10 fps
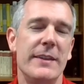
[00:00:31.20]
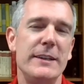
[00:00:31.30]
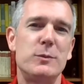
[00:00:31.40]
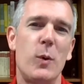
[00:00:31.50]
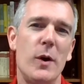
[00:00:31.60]

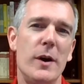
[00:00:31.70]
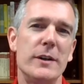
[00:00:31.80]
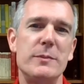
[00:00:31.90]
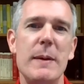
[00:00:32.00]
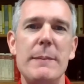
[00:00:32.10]
These
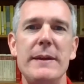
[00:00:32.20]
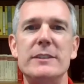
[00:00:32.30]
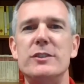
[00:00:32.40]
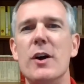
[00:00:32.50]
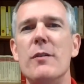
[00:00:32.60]
words may be
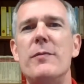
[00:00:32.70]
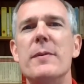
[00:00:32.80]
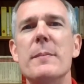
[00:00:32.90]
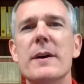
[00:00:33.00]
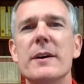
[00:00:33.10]
so
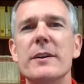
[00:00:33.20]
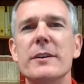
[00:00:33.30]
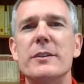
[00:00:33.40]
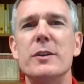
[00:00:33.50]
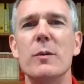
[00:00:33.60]

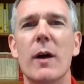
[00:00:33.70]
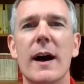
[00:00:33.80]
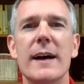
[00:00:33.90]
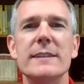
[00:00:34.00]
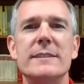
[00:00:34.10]
familiar to
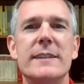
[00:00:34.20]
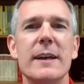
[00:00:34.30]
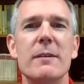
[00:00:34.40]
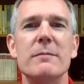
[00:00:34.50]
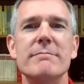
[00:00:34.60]
us
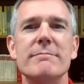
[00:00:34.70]
that